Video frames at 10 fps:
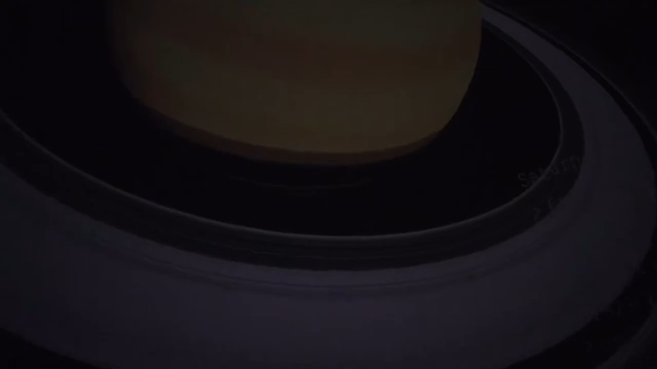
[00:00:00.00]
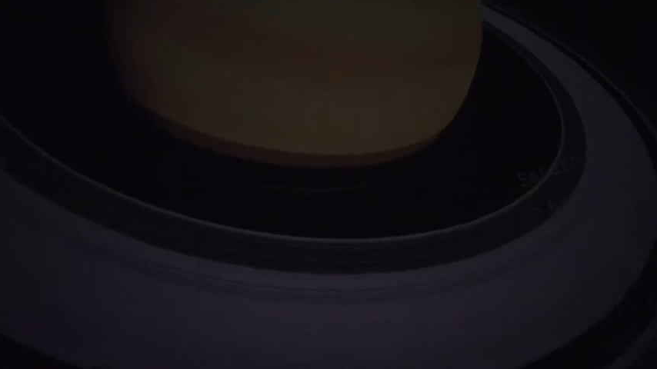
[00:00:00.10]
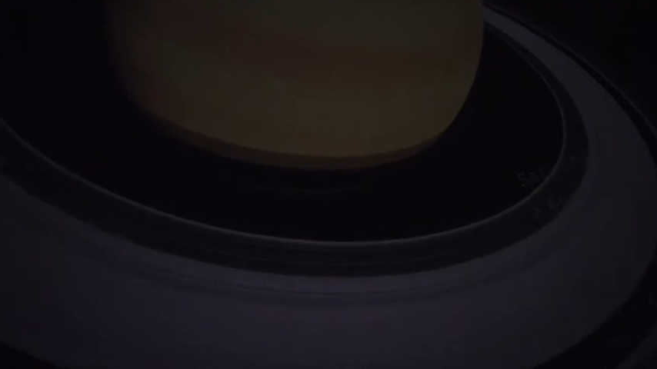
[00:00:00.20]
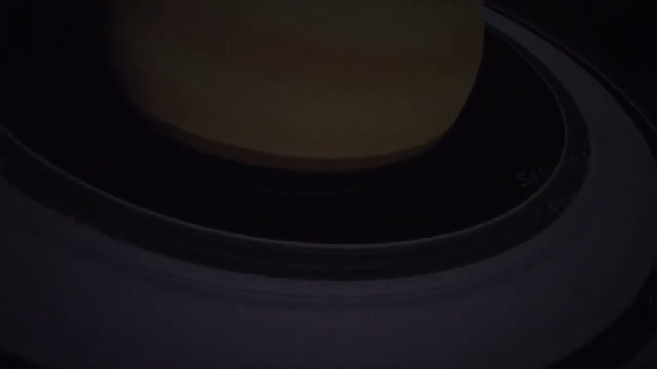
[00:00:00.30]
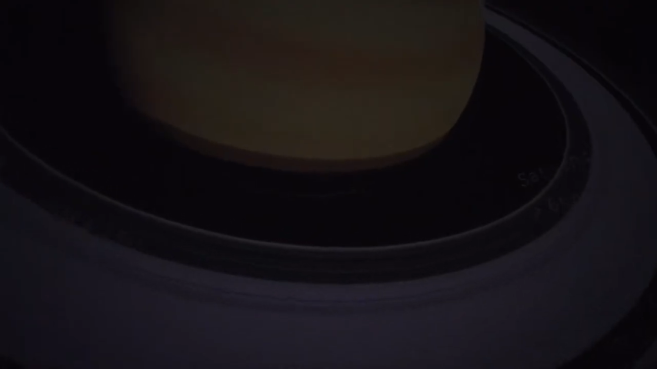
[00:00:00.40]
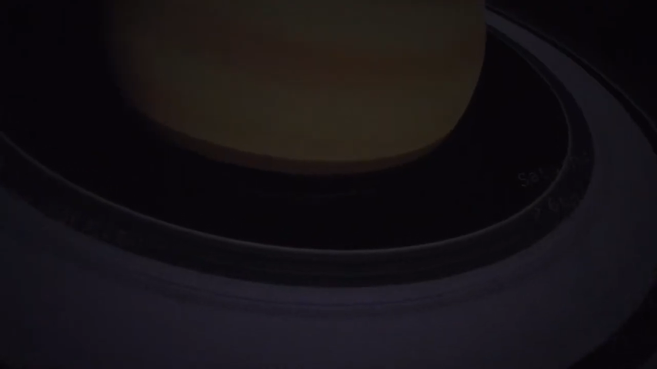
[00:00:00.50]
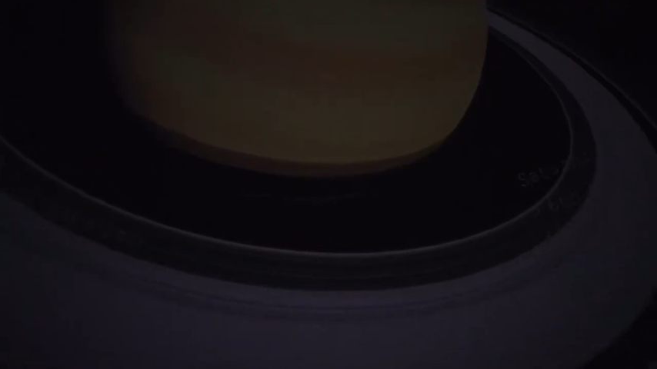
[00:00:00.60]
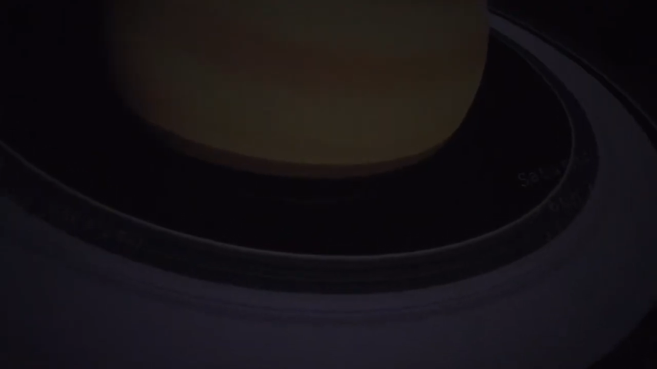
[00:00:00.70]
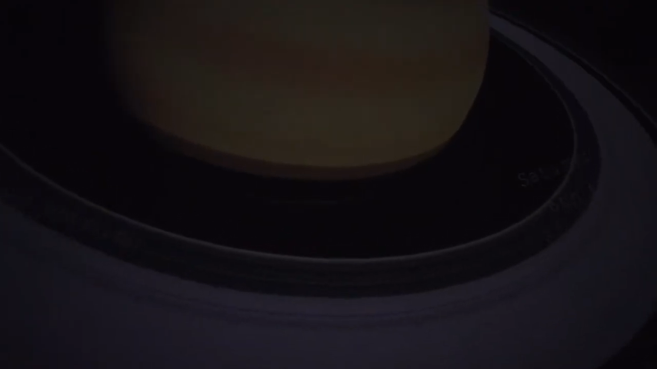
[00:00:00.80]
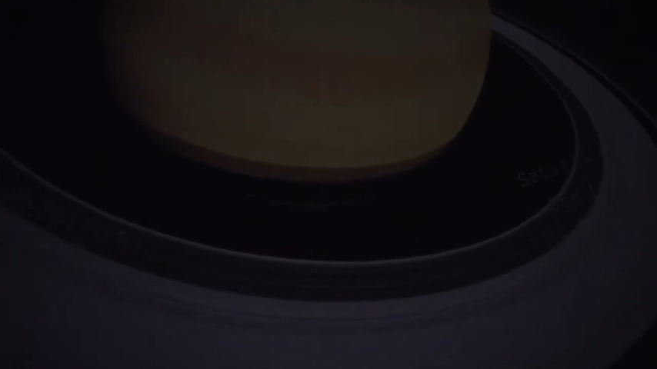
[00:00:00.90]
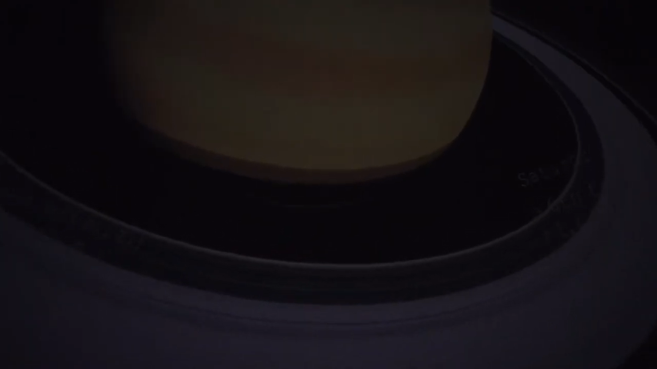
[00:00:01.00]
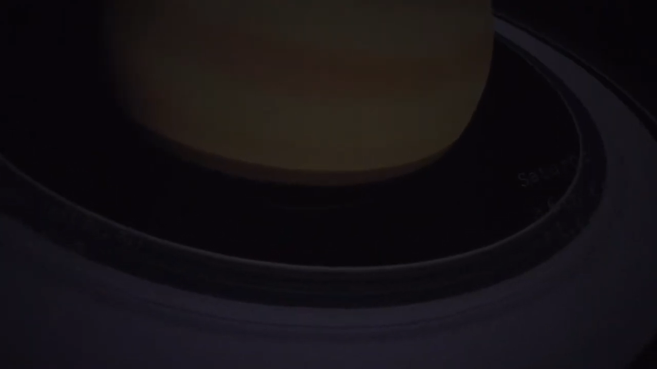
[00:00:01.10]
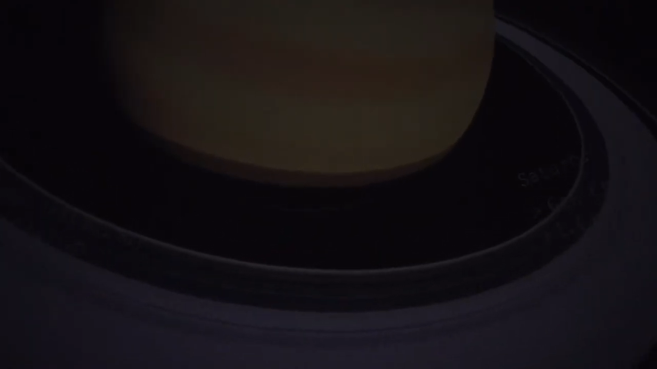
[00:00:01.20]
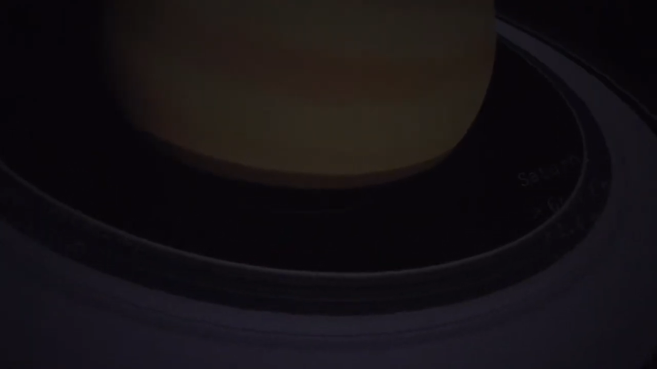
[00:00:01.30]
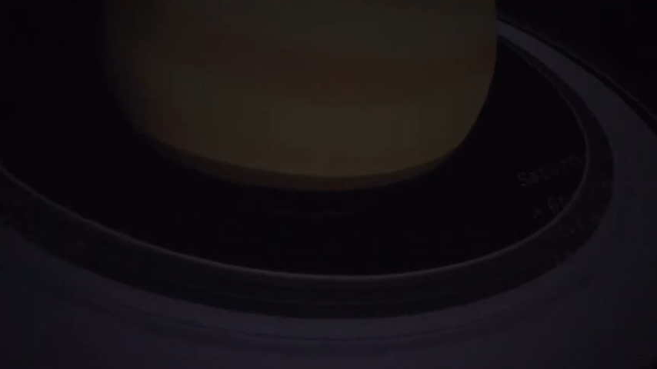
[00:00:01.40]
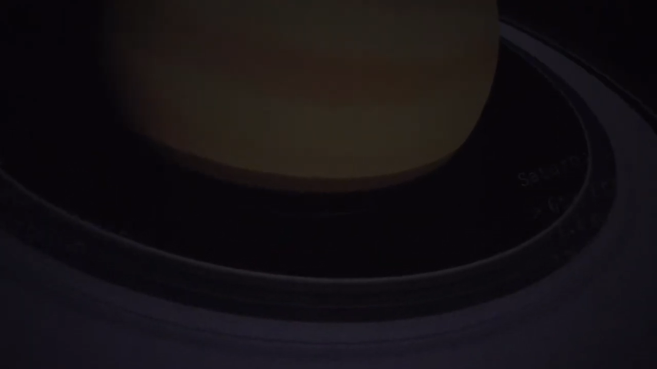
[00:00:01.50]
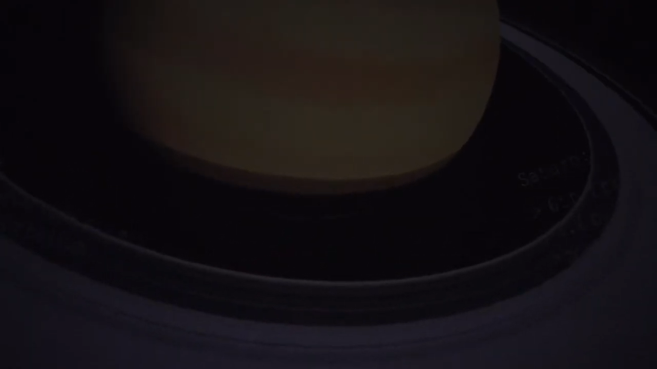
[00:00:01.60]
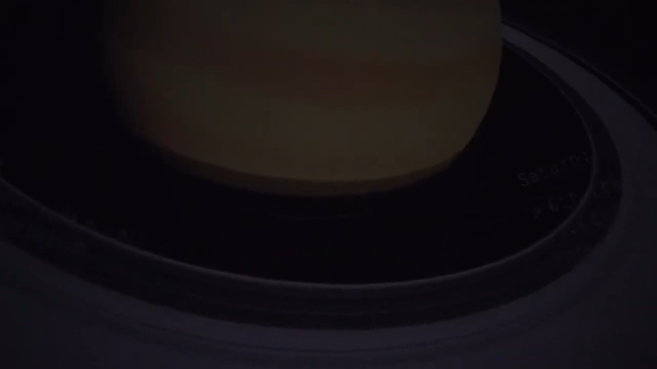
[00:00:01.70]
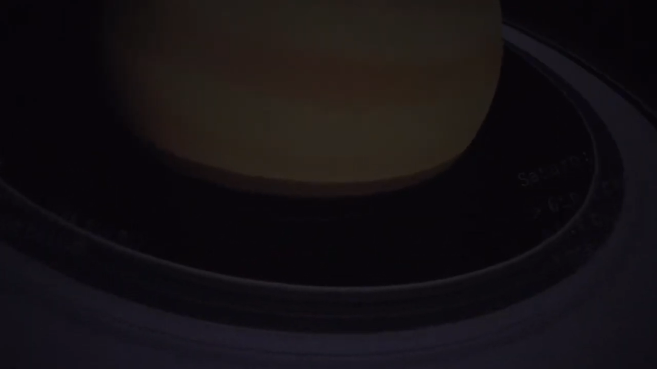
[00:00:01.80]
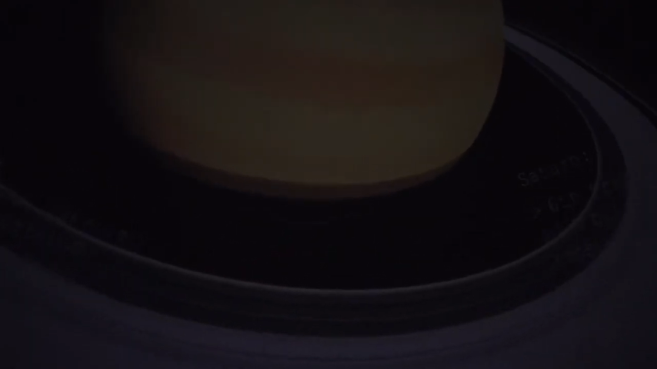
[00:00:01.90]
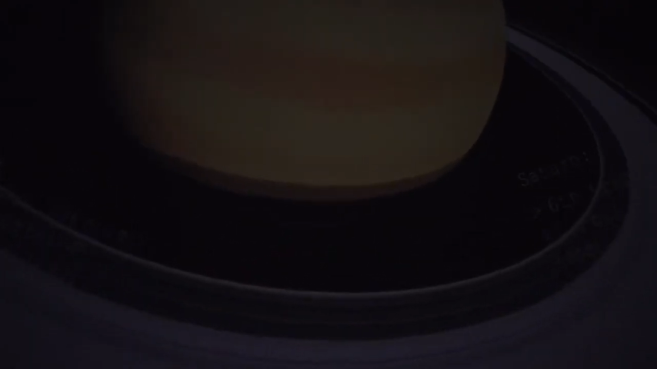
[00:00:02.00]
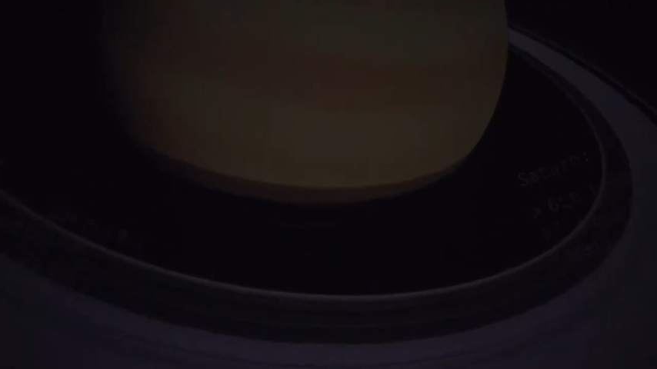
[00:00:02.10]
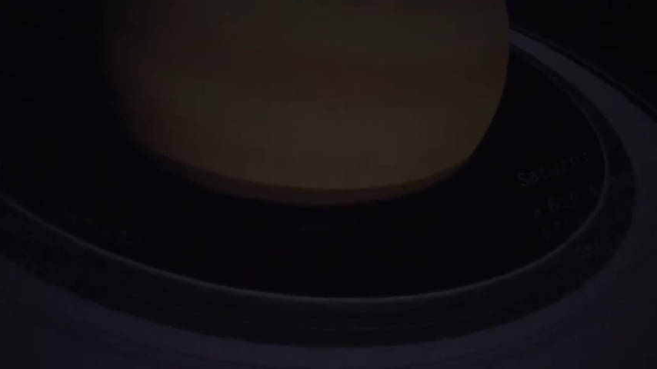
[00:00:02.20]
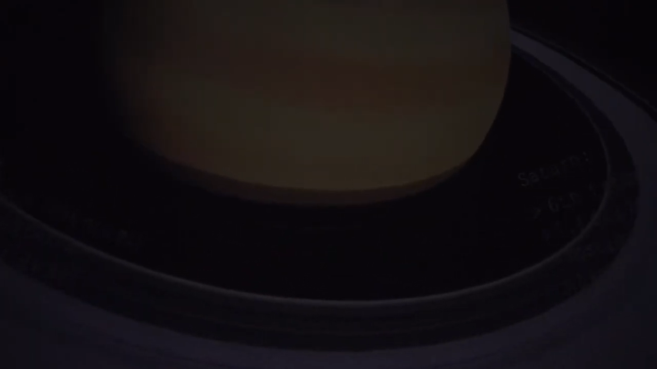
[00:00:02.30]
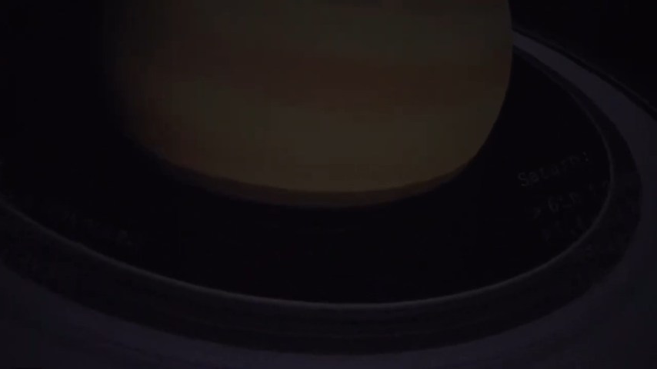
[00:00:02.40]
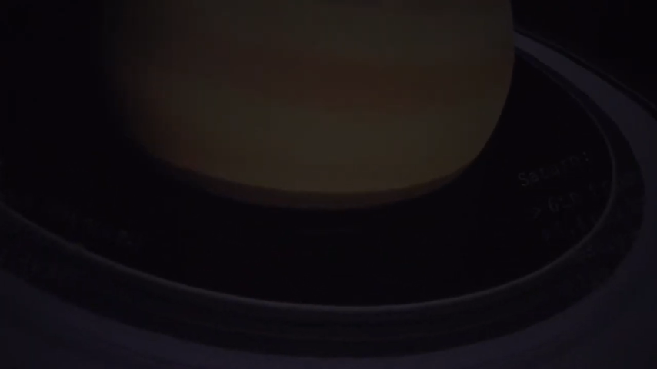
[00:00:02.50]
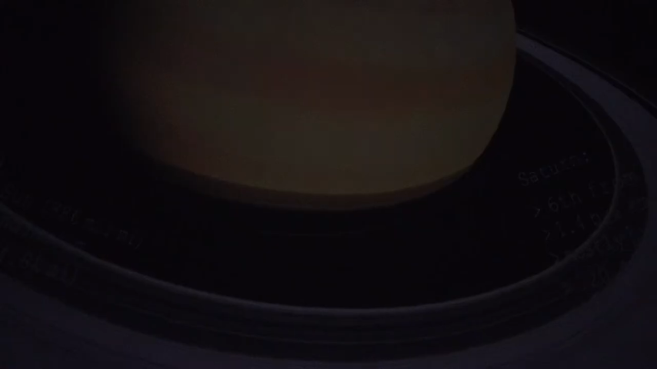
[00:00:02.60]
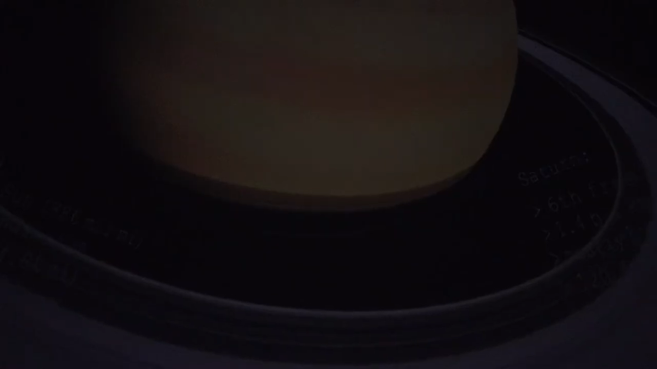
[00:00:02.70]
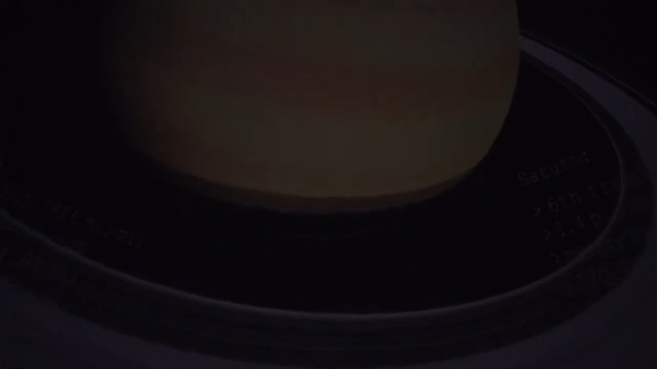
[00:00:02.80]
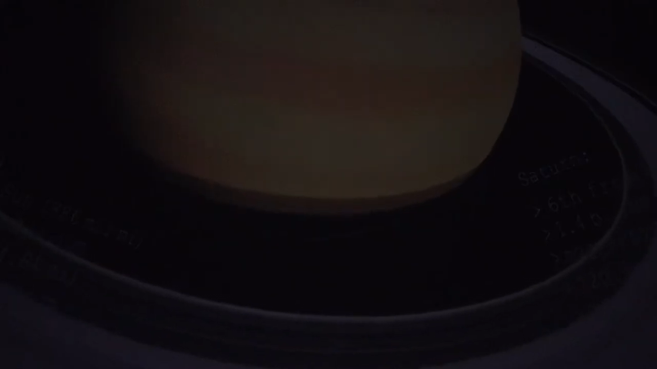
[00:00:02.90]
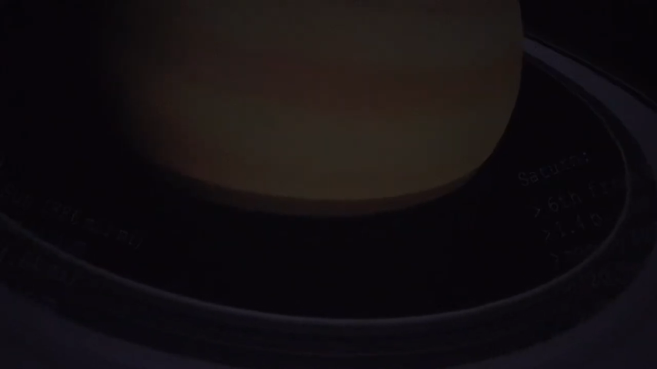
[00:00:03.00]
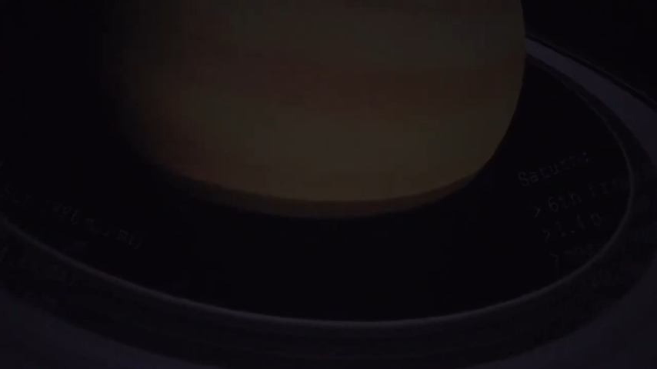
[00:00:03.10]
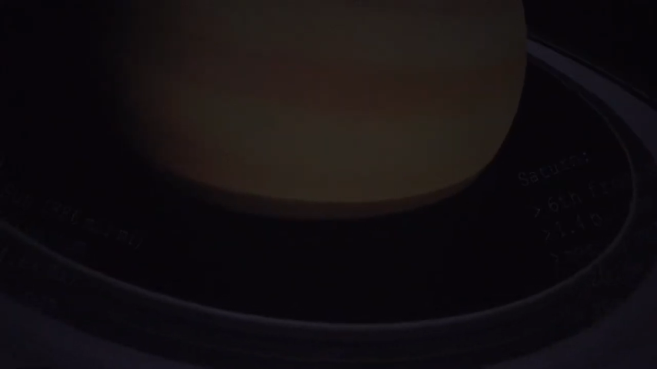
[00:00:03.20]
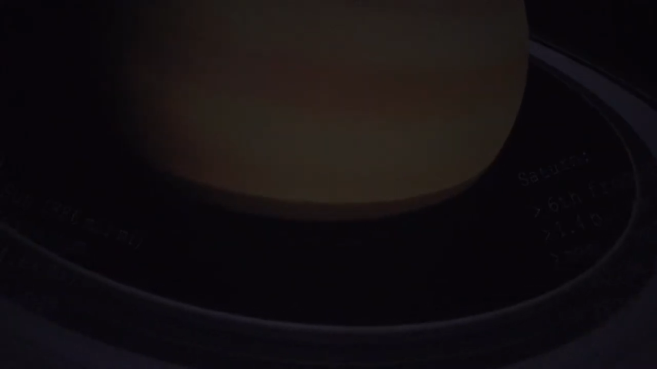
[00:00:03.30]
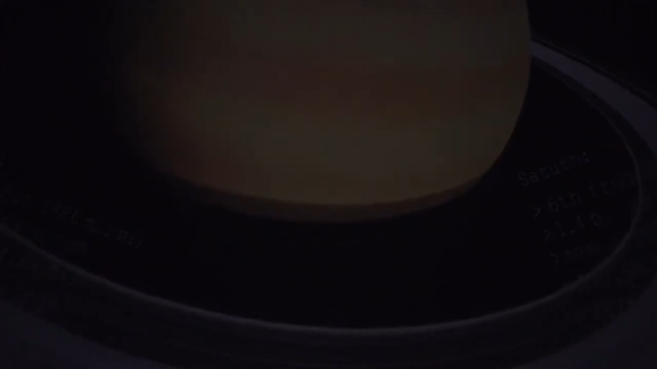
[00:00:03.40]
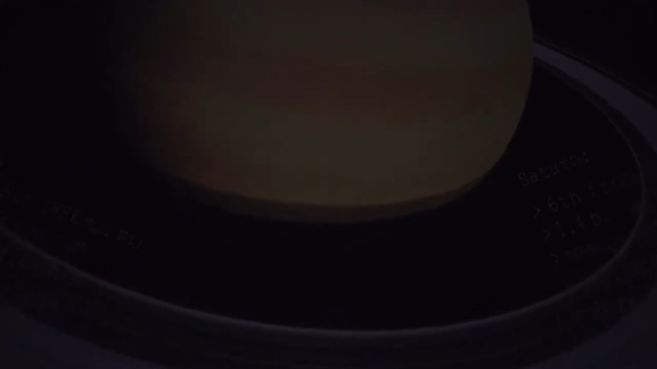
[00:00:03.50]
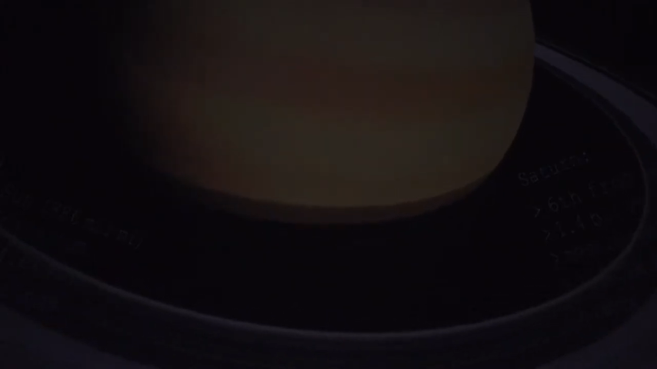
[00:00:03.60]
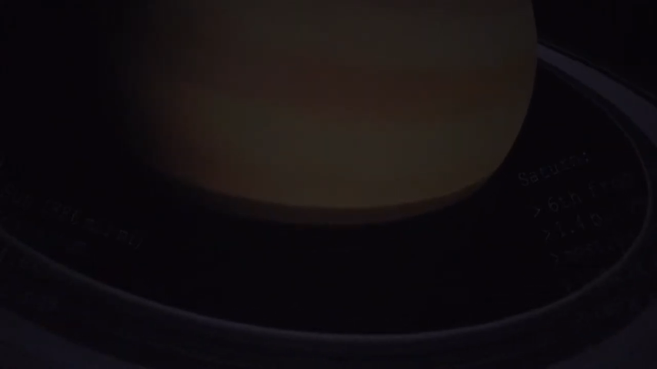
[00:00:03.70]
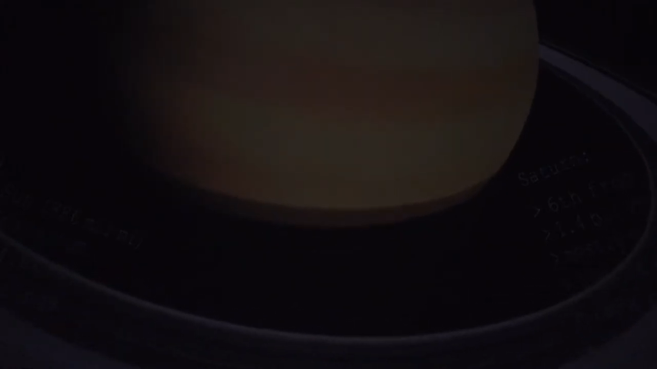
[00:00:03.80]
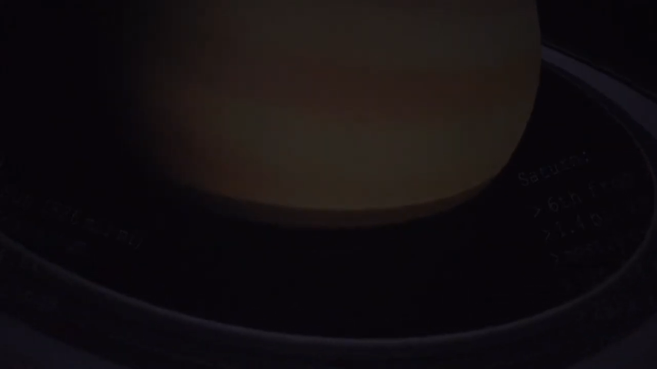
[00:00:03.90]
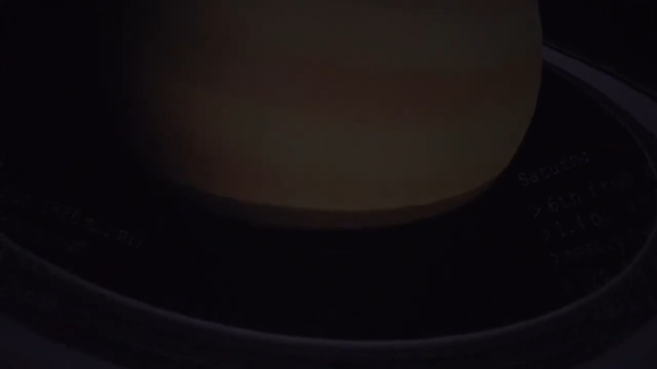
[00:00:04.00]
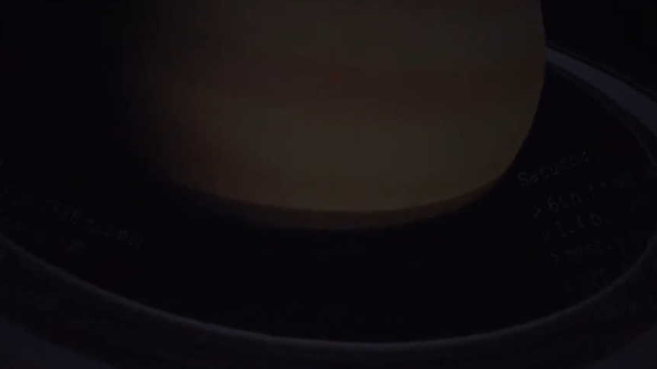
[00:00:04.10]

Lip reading: No face is visible, so there are no lips to read.